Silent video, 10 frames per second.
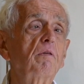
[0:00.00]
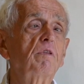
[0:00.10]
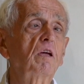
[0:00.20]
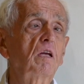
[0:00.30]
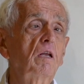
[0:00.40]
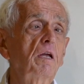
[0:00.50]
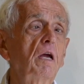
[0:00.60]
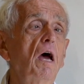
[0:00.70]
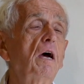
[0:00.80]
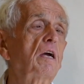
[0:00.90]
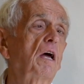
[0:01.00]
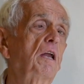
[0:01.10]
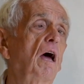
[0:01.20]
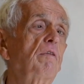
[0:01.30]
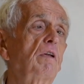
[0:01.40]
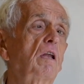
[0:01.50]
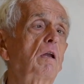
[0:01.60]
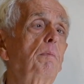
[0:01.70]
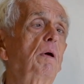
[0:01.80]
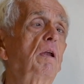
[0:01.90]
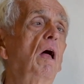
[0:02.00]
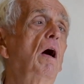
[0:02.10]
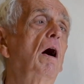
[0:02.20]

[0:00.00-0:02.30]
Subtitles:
of the healing? Can't I have a little bit